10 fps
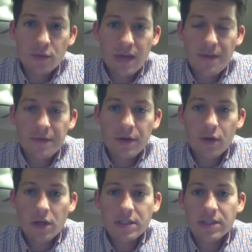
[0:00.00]
Africa
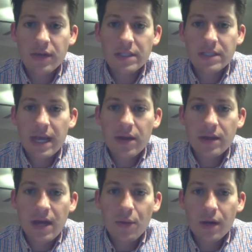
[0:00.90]
across the Trans-Saharan
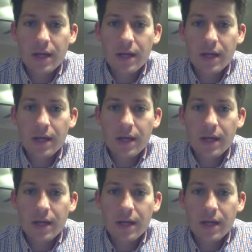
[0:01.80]
network.